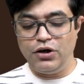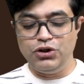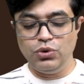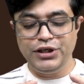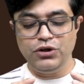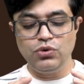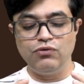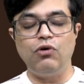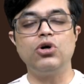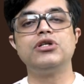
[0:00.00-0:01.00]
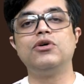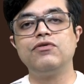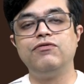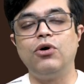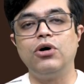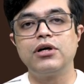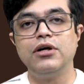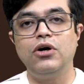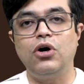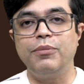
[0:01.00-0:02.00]
You need to watch out for
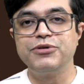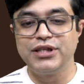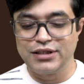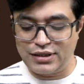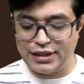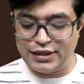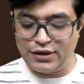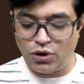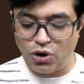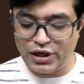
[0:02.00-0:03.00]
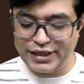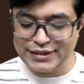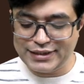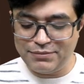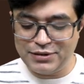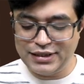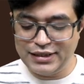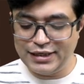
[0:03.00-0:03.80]
options like all except